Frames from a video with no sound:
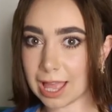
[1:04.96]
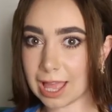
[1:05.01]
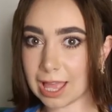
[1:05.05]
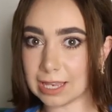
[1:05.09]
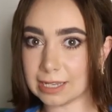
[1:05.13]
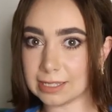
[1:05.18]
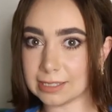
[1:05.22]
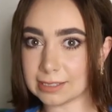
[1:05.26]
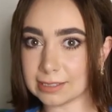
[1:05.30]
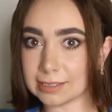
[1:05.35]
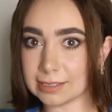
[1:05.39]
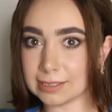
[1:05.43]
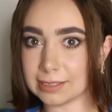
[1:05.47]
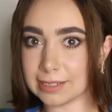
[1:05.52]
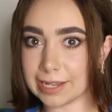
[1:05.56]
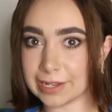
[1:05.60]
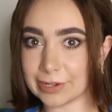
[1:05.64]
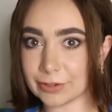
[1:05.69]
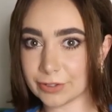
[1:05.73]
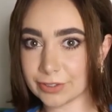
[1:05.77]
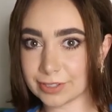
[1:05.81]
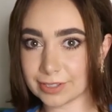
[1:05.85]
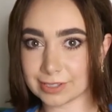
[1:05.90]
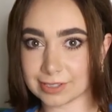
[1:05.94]
and
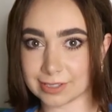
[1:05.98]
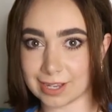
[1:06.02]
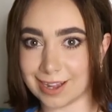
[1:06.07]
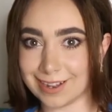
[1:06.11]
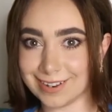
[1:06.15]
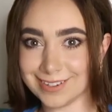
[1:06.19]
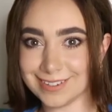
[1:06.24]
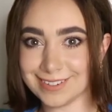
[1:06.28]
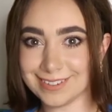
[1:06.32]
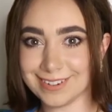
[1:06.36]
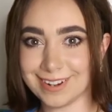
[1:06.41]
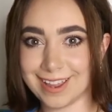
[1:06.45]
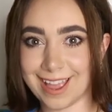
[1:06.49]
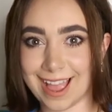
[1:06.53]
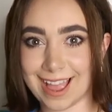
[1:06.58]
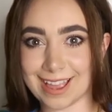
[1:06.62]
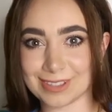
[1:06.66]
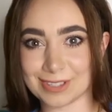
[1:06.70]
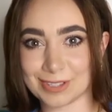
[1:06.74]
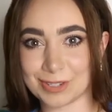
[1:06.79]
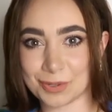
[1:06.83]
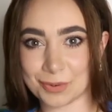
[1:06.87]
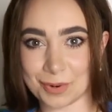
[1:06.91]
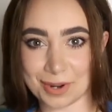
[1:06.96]
Neon Sun
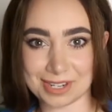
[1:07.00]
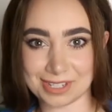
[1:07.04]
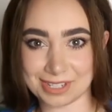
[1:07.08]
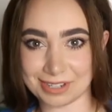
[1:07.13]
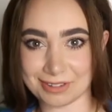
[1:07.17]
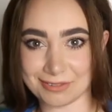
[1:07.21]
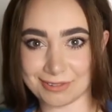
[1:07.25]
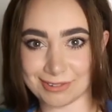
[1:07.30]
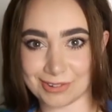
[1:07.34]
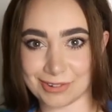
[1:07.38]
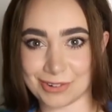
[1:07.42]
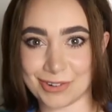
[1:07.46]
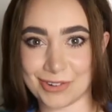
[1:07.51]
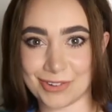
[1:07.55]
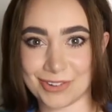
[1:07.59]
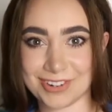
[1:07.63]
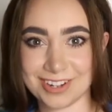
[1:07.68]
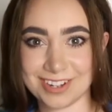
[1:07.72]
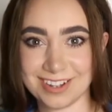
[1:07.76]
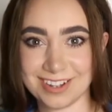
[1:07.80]
has 24.